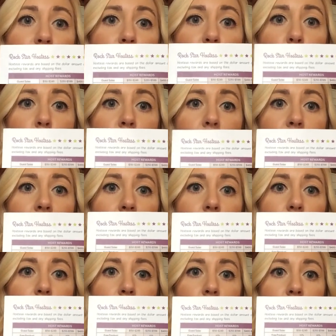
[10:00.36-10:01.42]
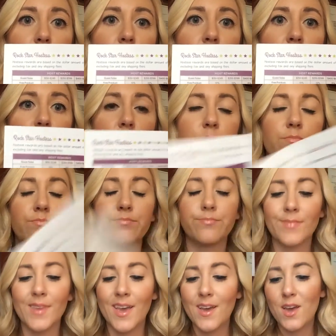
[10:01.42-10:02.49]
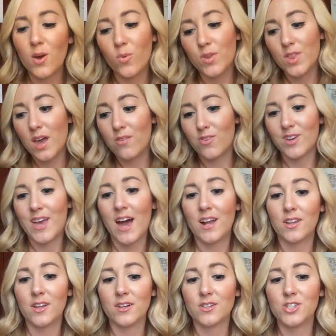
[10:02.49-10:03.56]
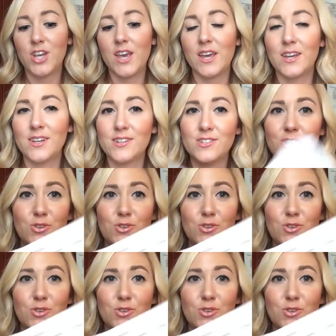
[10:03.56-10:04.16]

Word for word: just whited out and I changed them. With every catalog change,